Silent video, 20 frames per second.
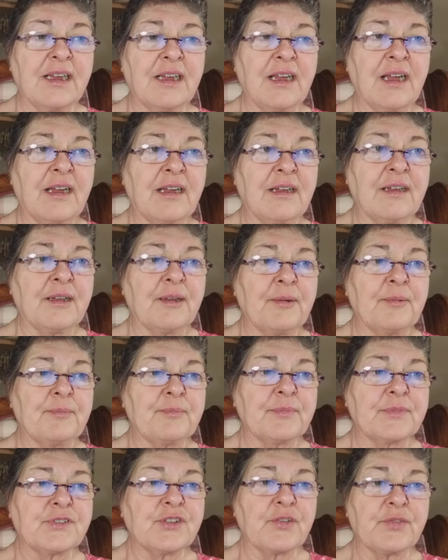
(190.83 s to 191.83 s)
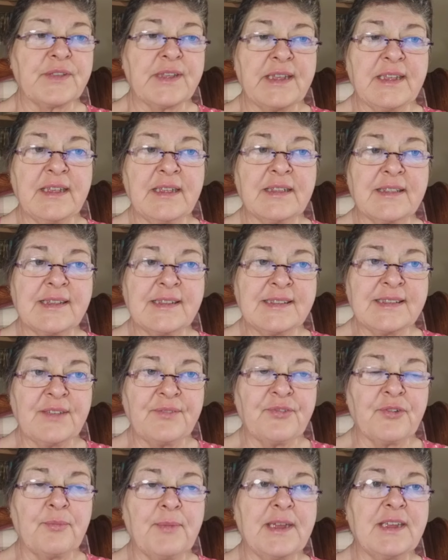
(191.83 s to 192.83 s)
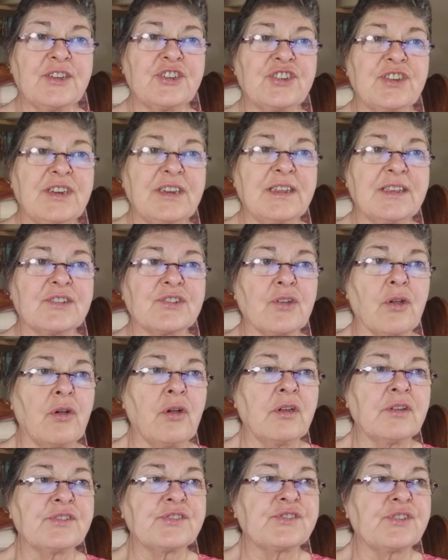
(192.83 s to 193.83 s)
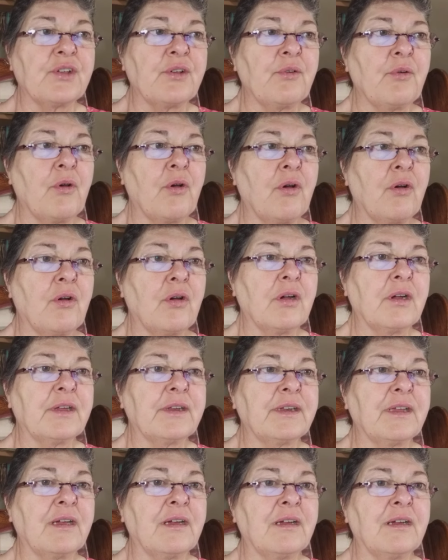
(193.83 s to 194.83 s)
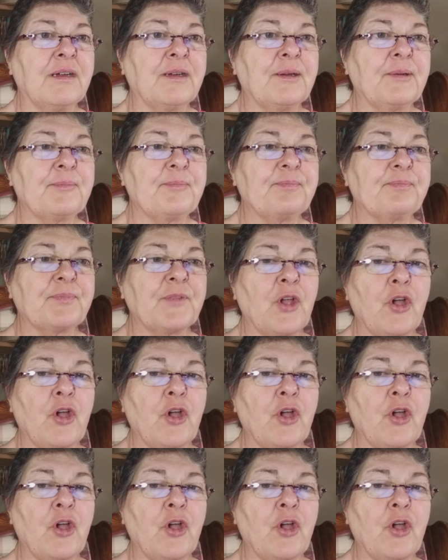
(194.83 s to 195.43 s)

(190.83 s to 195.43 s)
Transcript: So this information is also on